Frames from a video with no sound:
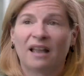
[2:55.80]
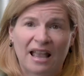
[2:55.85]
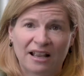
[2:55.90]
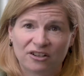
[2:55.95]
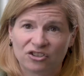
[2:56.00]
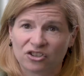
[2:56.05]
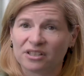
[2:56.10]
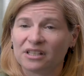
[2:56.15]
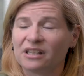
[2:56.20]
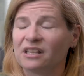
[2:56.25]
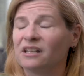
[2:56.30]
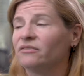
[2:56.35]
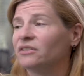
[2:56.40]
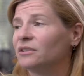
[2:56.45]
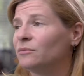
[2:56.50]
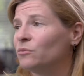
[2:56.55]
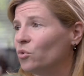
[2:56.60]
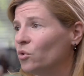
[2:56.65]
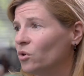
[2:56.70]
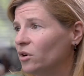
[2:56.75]
actually
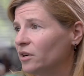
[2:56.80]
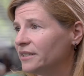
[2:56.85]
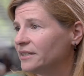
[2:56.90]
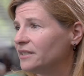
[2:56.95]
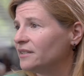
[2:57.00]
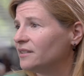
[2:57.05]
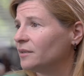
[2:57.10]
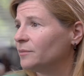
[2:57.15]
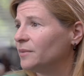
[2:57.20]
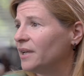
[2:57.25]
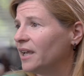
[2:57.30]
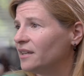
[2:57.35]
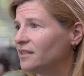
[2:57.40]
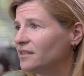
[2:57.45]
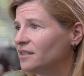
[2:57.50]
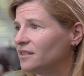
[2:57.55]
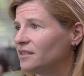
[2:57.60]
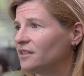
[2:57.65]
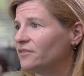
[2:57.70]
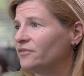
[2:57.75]
even more in some
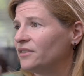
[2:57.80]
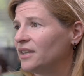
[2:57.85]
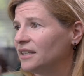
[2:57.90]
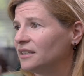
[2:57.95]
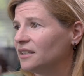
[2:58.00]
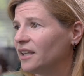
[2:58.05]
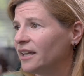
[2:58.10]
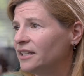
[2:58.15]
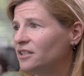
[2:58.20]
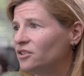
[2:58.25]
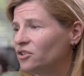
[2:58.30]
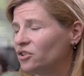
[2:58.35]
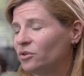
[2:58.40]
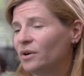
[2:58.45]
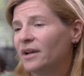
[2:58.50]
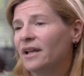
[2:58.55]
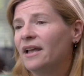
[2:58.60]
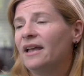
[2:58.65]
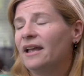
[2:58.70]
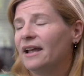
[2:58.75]
cases if they'd like to,
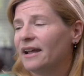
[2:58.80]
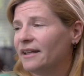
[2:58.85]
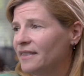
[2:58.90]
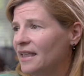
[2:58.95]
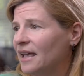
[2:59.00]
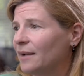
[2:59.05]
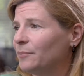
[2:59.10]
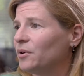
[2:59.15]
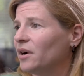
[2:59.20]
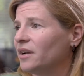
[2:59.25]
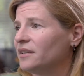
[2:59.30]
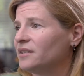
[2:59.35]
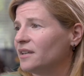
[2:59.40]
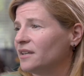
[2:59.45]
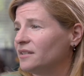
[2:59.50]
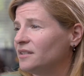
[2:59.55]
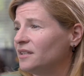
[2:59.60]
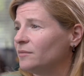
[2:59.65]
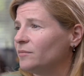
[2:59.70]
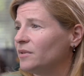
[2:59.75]
and that
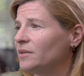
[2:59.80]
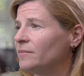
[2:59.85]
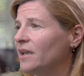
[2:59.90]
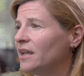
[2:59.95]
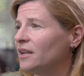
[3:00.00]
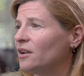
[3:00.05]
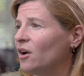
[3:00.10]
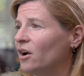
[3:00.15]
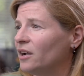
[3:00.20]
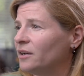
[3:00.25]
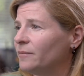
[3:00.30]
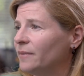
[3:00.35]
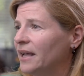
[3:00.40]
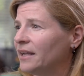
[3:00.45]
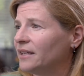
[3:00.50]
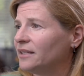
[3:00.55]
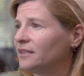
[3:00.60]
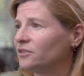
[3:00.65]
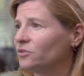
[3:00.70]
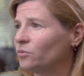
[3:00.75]
process can be made
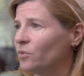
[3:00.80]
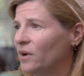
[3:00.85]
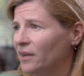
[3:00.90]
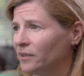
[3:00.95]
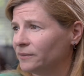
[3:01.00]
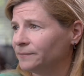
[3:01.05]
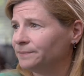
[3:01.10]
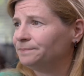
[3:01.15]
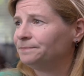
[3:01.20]
automatic as well.